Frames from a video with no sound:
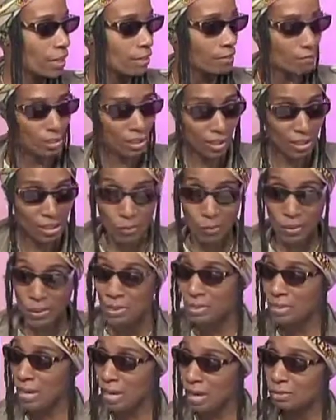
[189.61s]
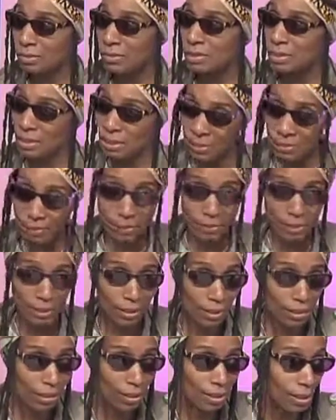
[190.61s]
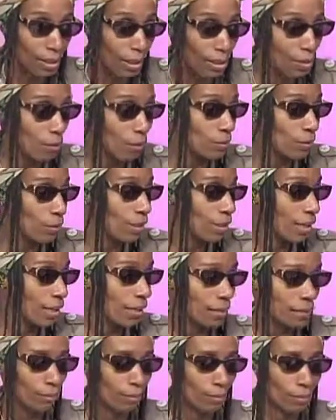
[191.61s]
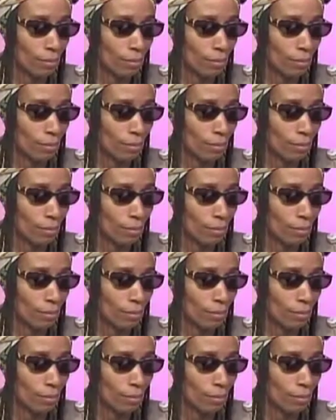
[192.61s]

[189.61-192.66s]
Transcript: that really went down deep, mm -hmm. and it was like,